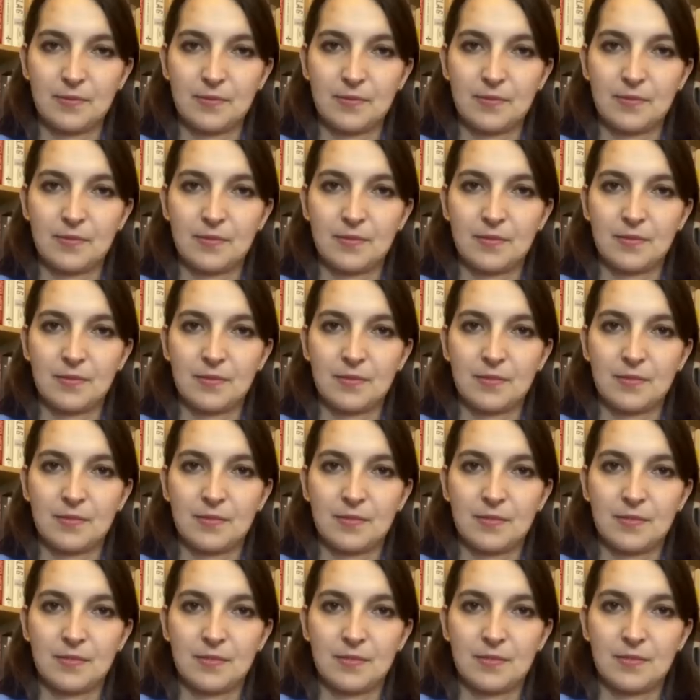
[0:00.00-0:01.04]

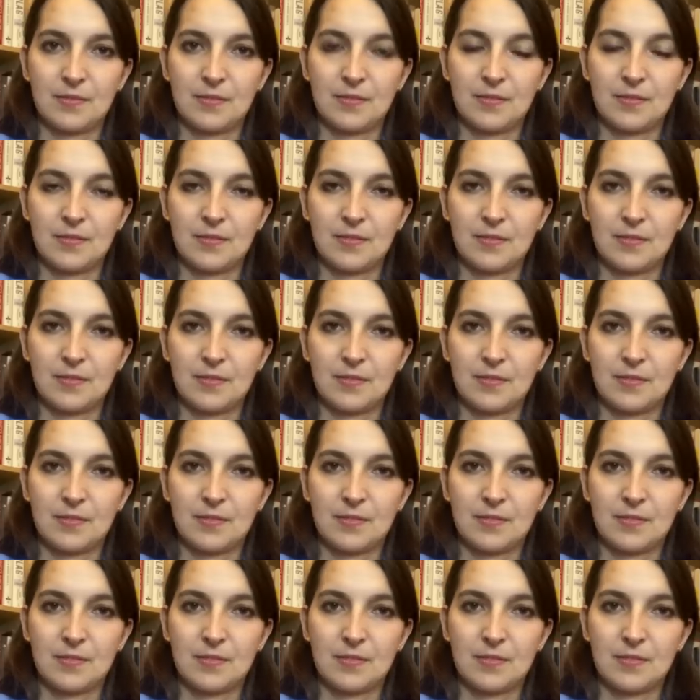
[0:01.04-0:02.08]

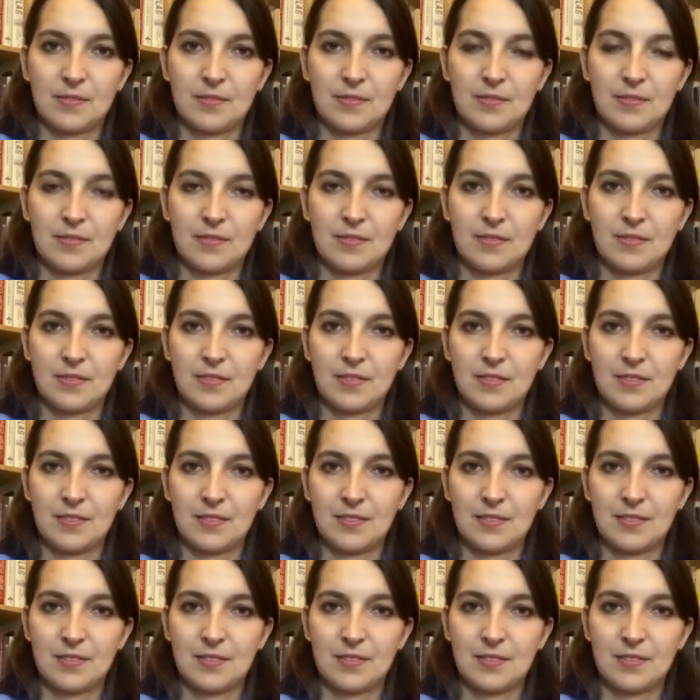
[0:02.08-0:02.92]
The person shown says nothing.